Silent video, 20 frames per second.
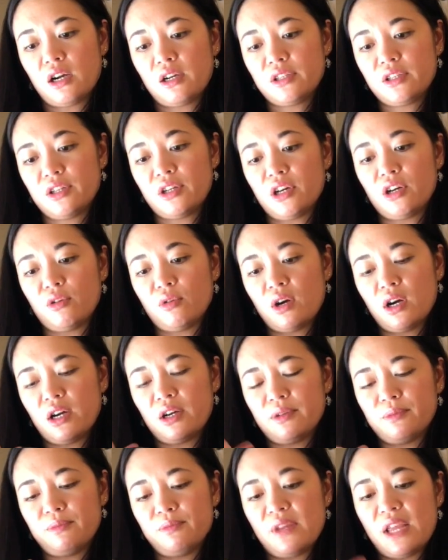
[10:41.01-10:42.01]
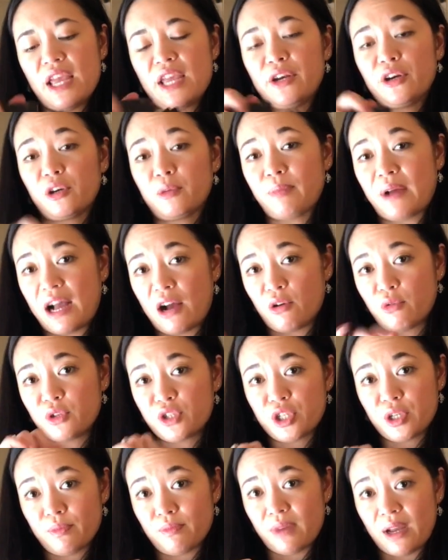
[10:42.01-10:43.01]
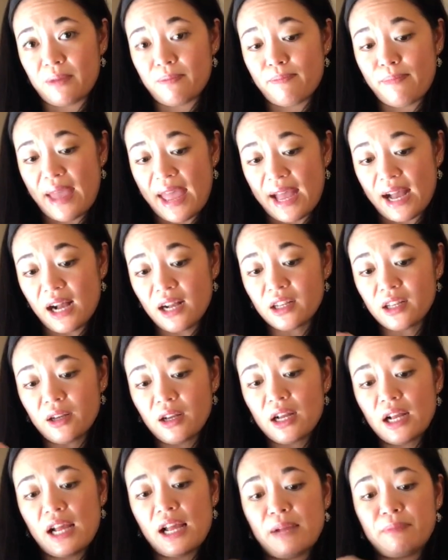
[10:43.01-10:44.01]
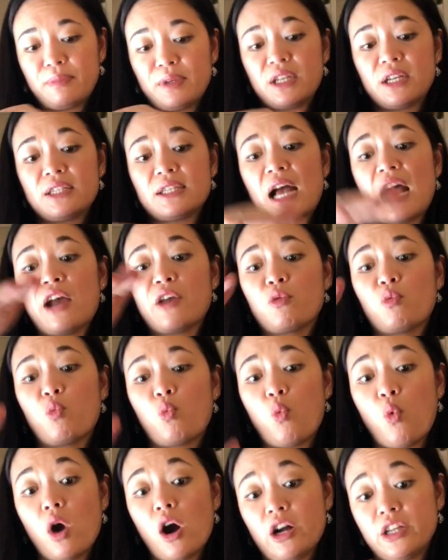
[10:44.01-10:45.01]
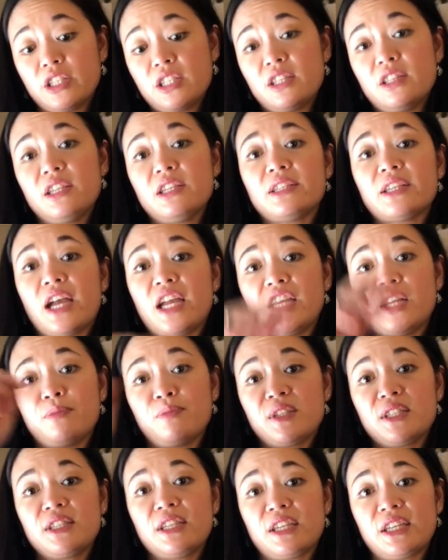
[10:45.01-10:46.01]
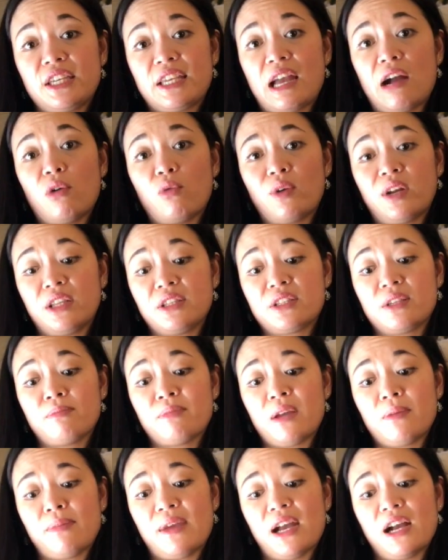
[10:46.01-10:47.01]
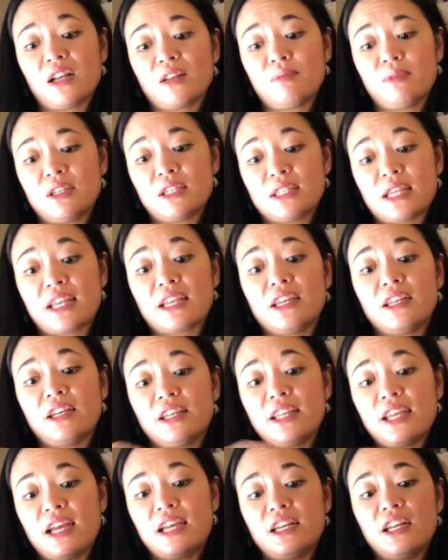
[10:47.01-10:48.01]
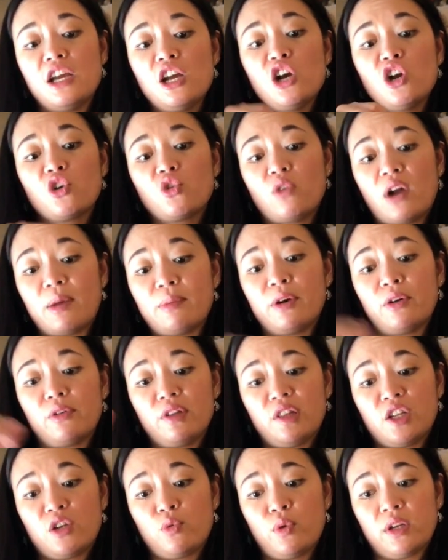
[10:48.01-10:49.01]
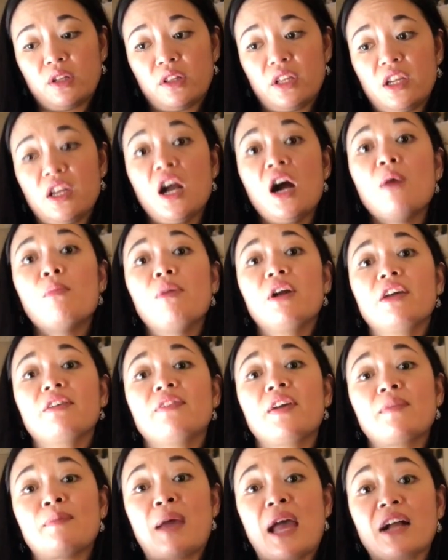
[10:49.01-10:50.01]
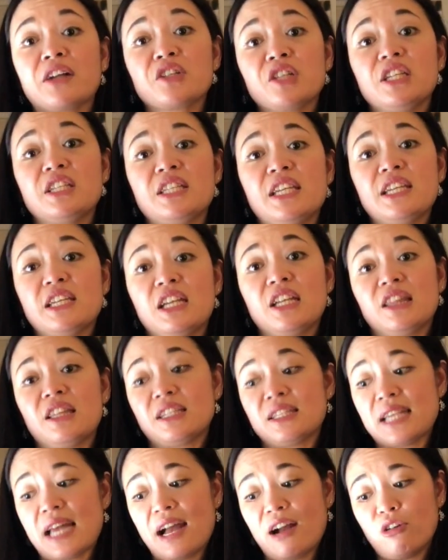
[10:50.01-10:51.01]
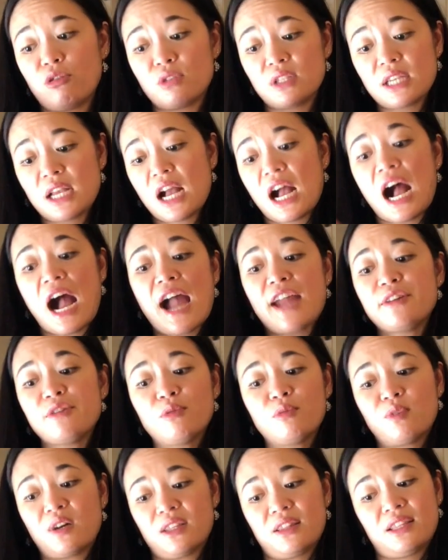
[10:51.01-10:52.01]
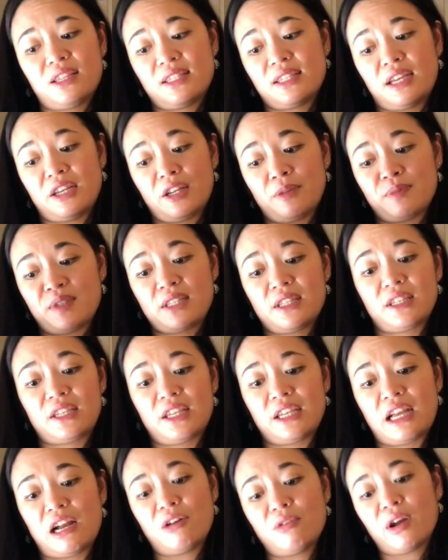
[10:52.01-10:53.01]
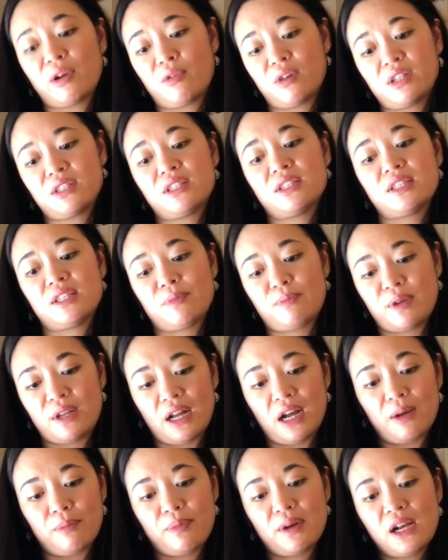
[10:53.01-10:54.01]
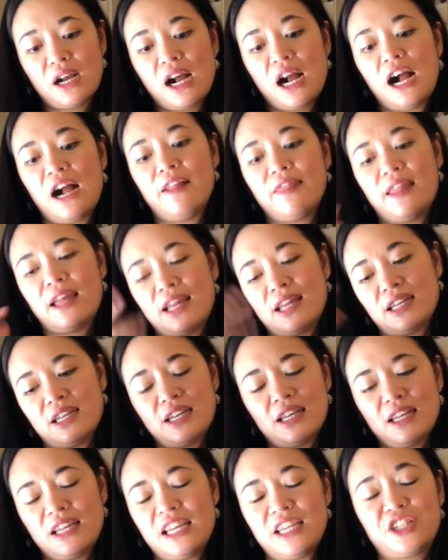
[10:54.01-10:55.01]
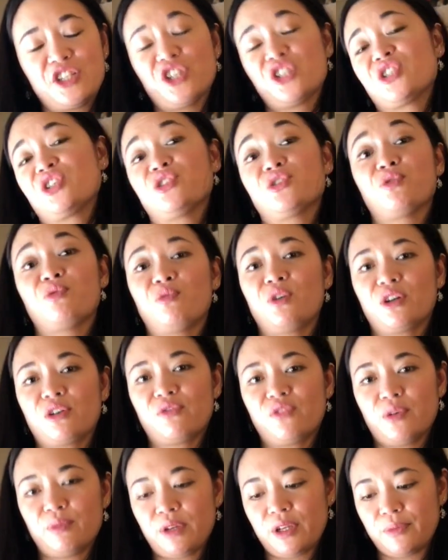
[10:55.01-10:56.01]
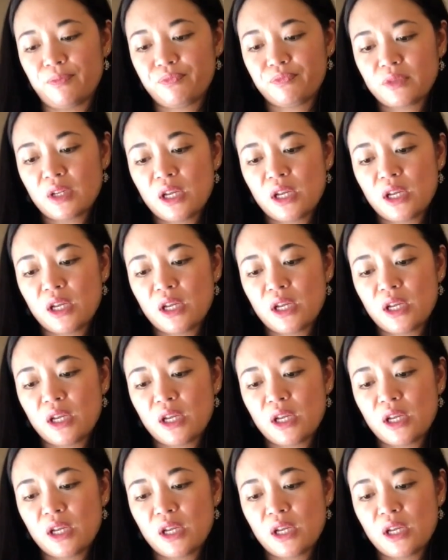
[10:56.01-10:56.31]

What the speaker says: you know, a inner pouch in my bag, because I want these items sticking out when it's in my bag, because I can, again, grab it really quickly. But if I'm actually taking this out, I don't want these items sticking out. I want to zip it up, and then it just doesn't work for me.